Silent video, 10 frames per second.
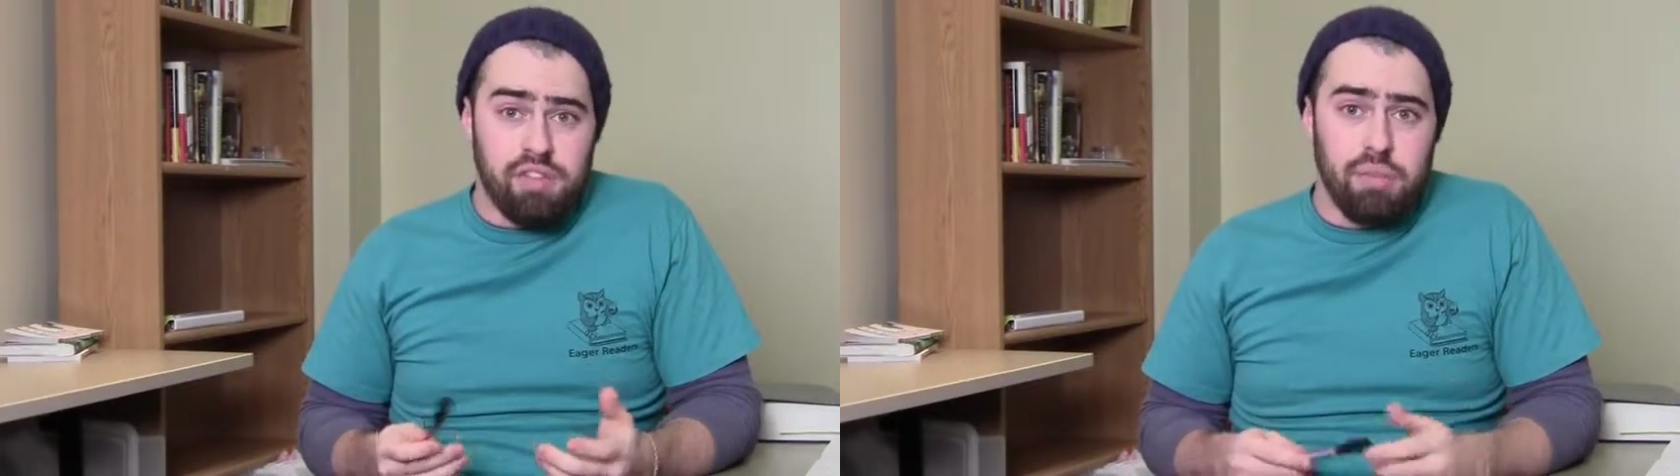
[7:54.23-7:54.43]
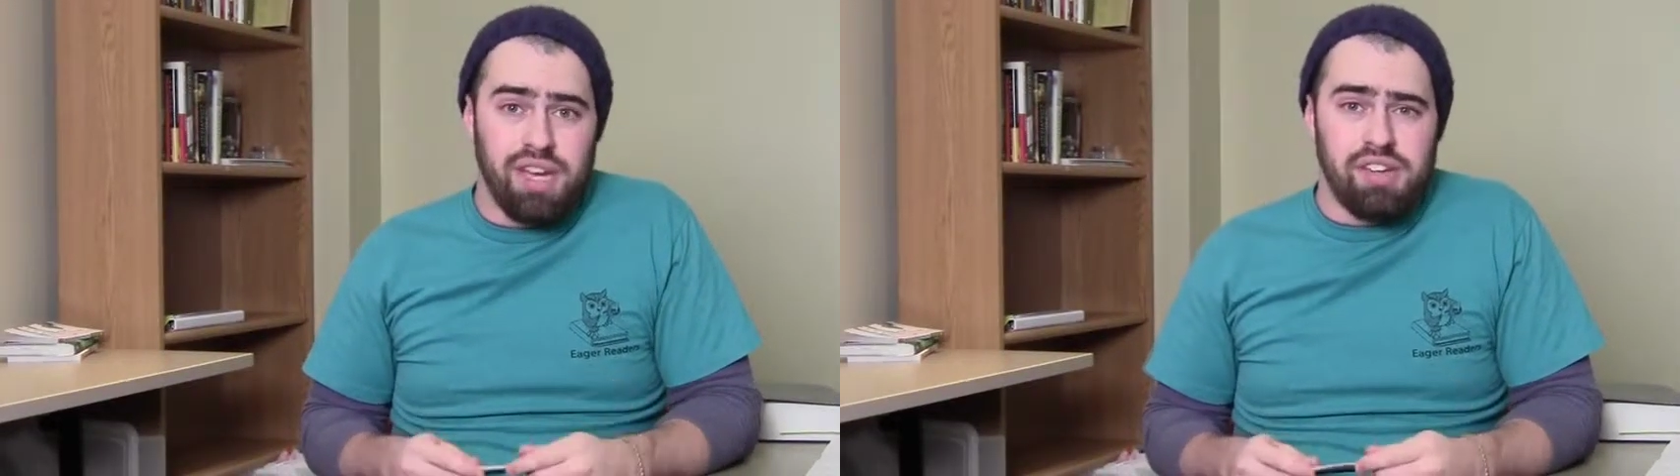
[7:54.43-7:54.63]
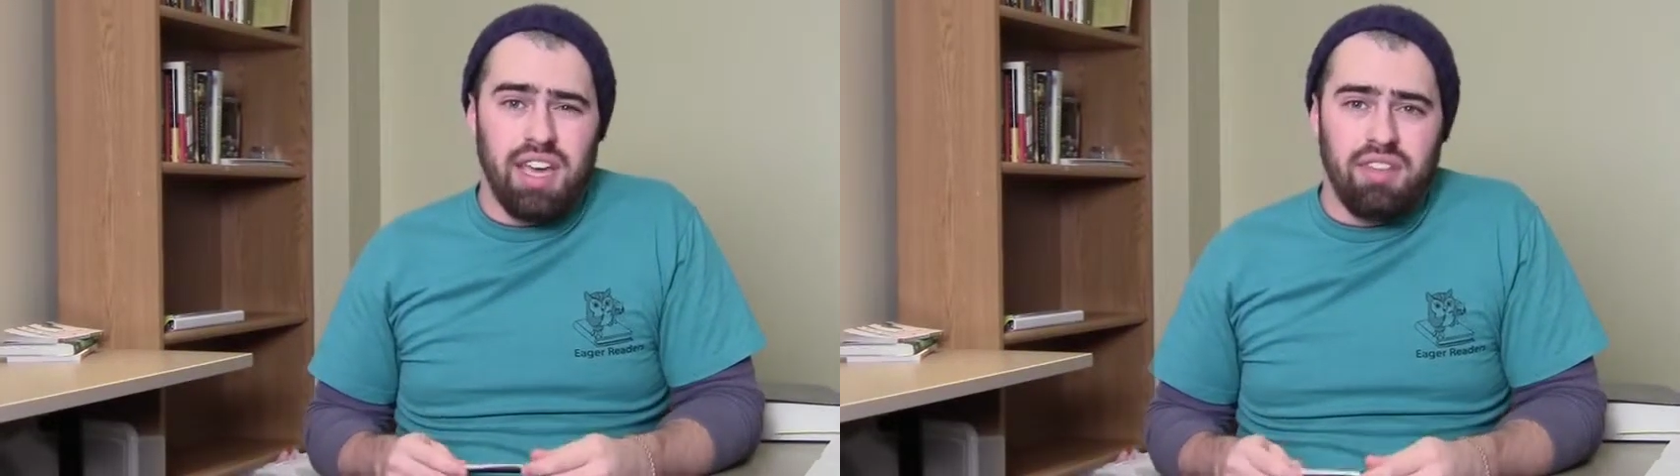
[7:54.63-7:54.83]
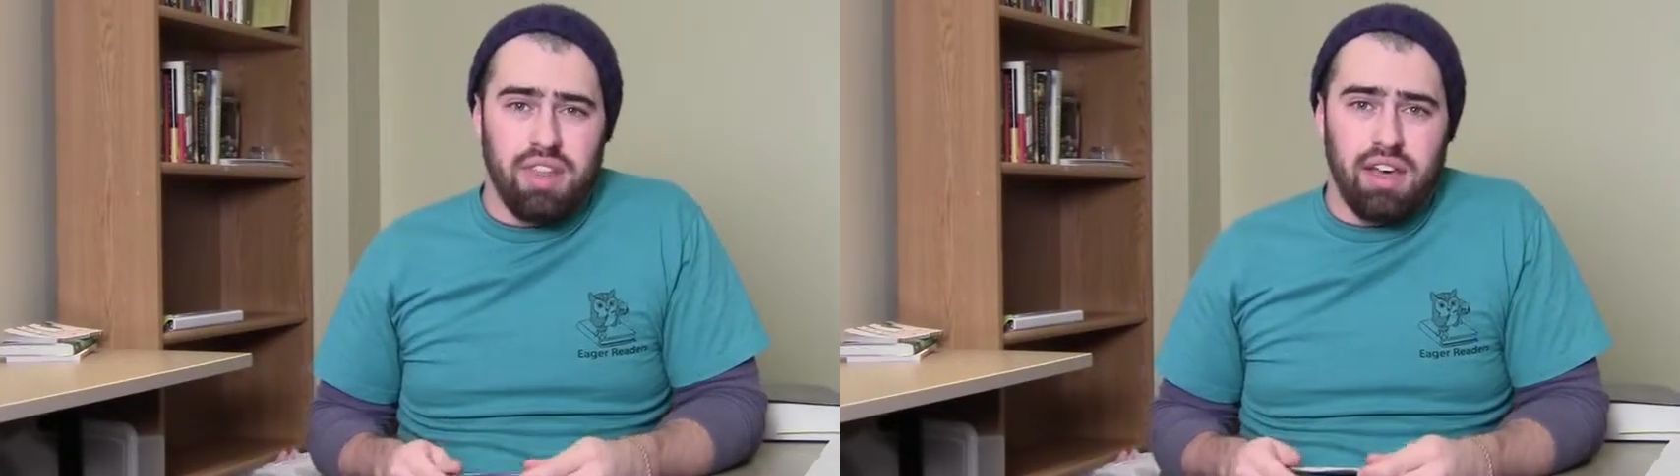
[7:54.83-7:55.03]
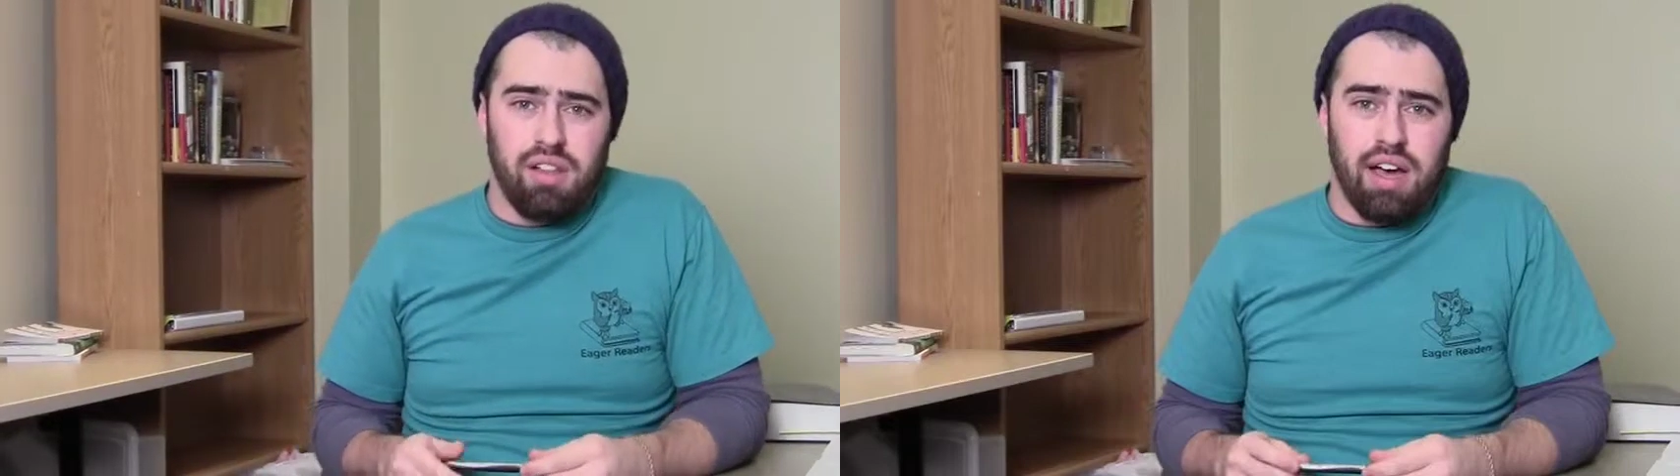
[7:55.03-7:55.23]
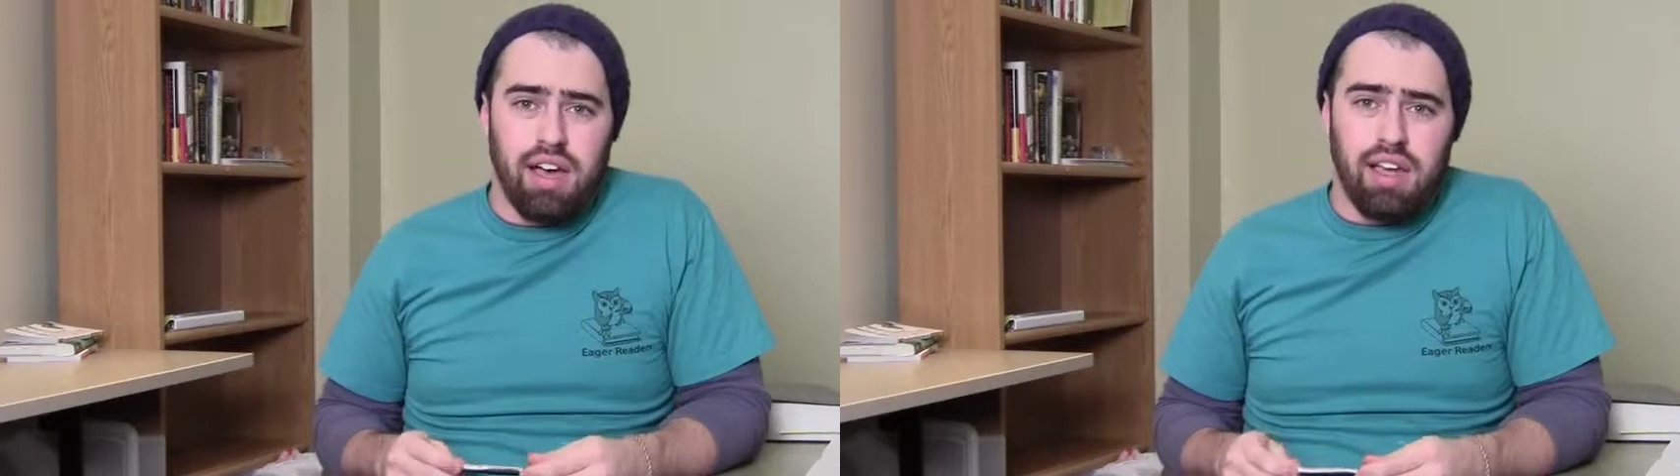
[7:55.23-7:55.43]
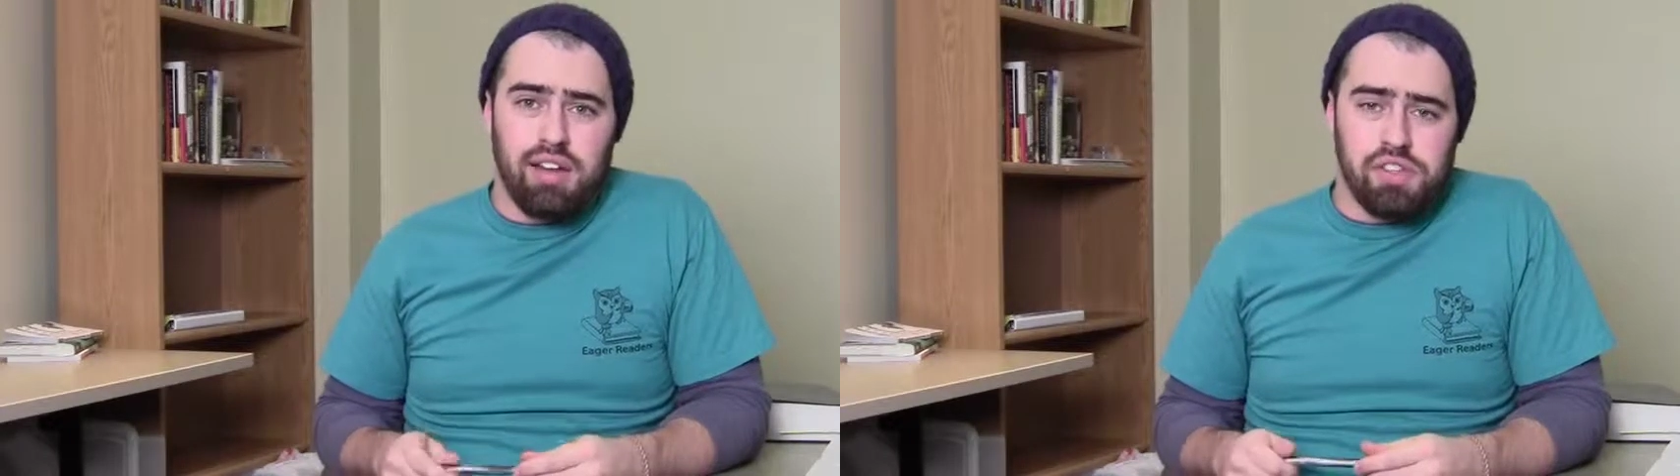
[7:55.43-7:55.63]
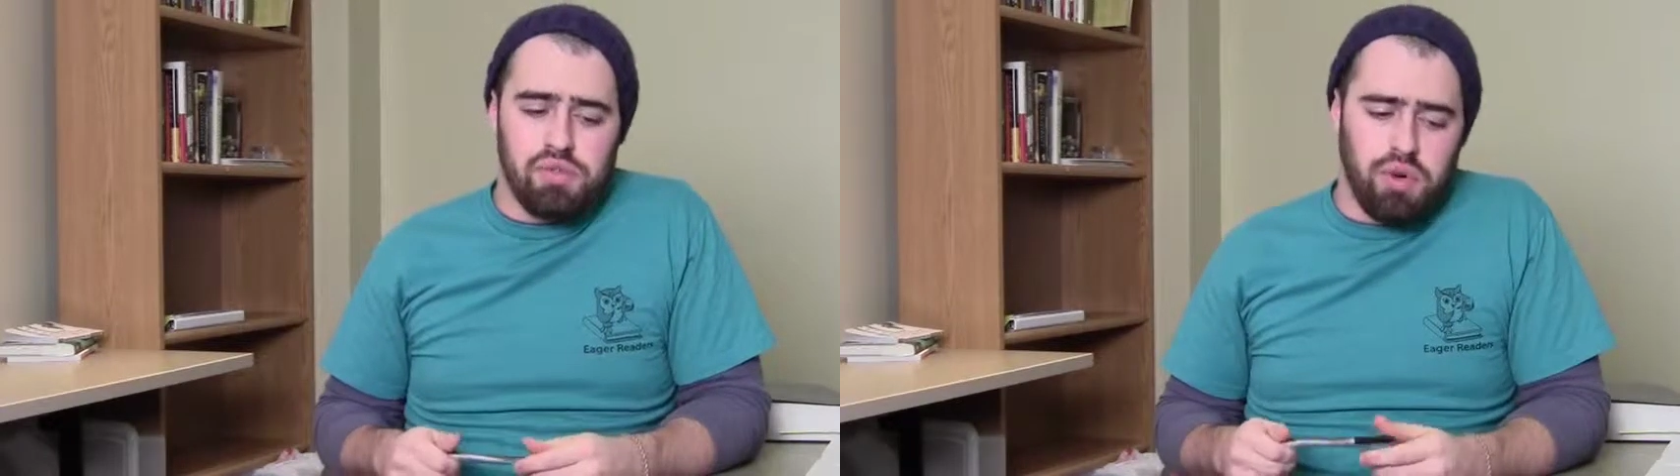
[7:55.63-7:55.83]
to maintain that lie, and
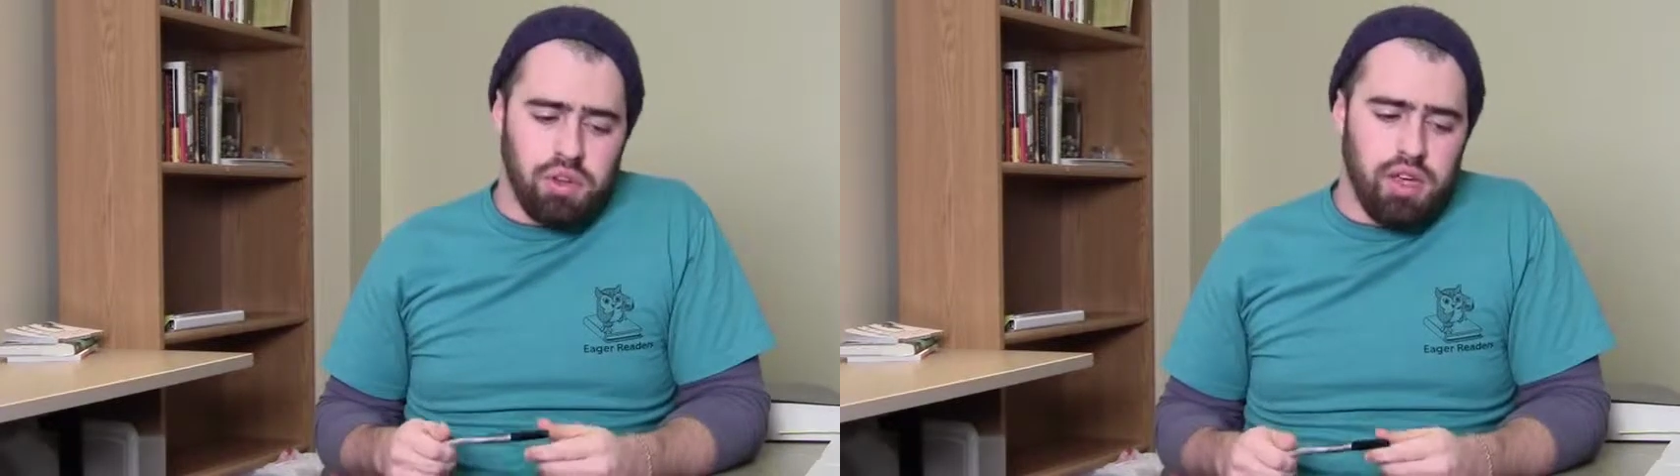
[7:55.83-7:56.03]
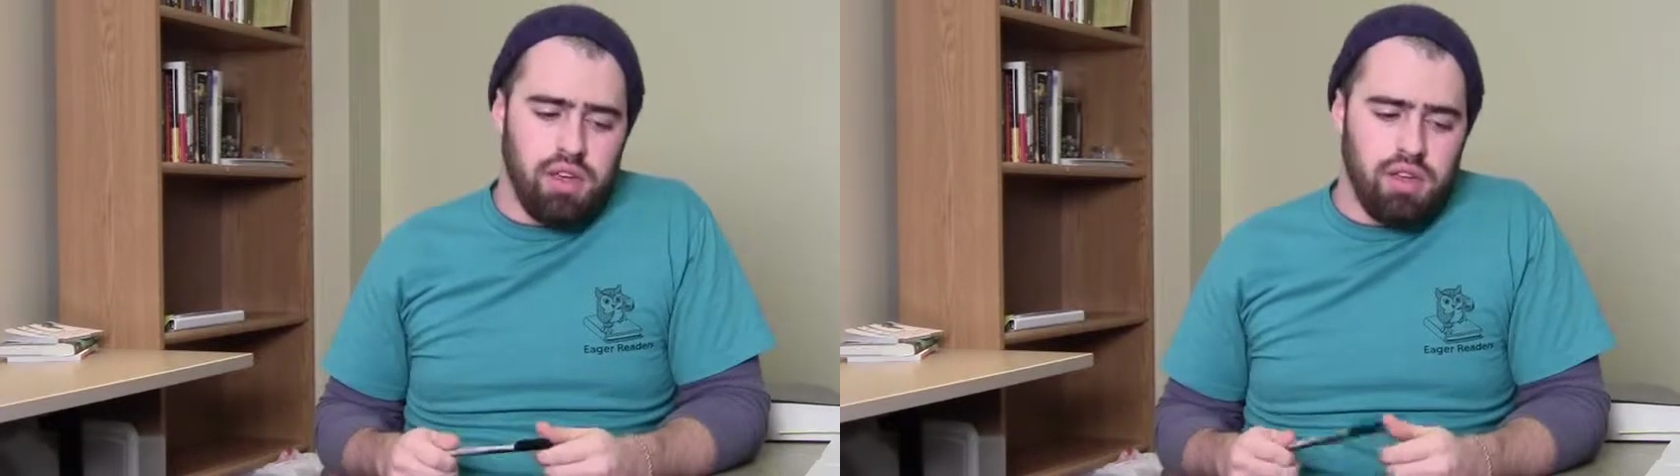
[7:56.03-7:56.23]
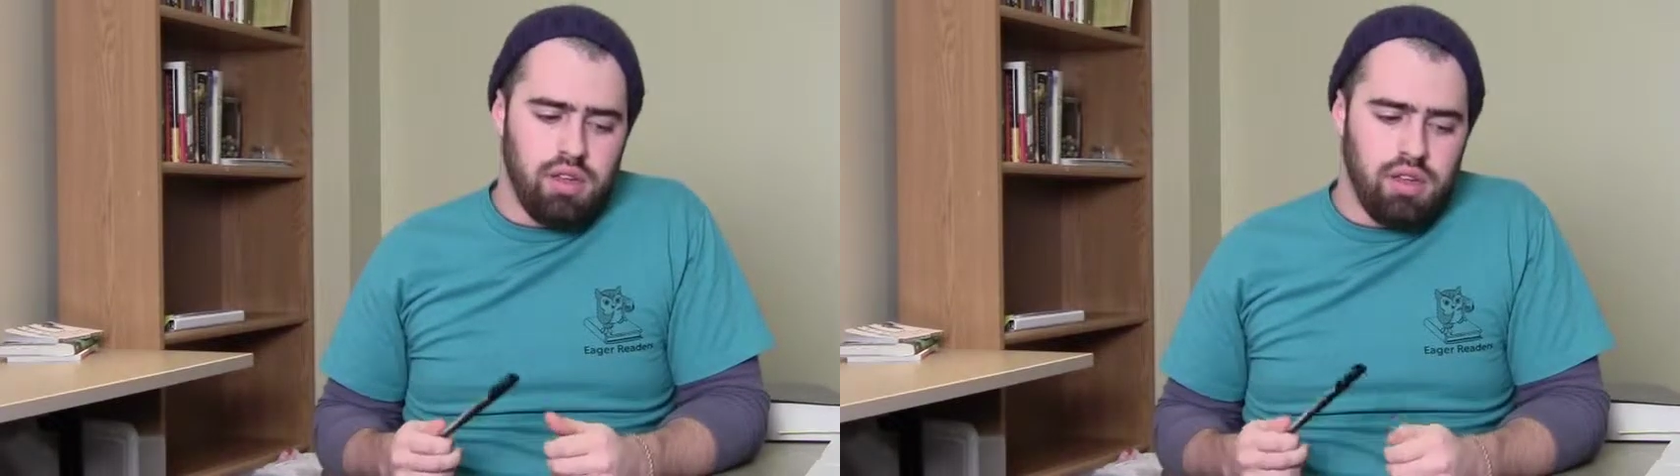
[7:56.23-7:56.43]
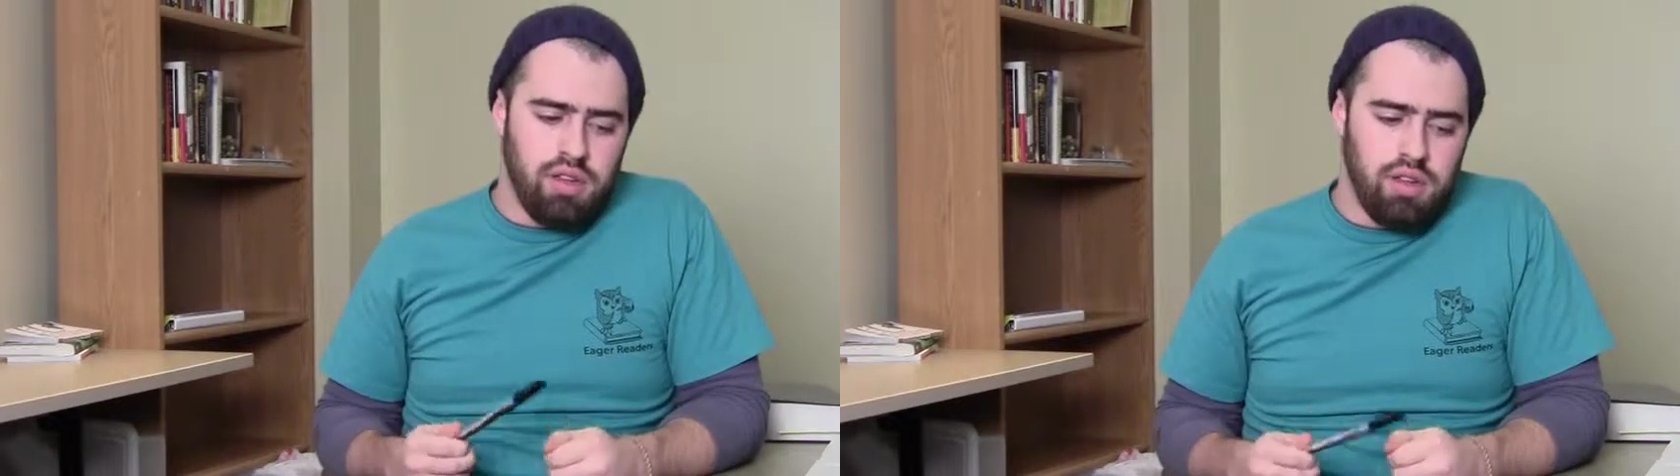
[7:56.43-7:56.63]
it's really,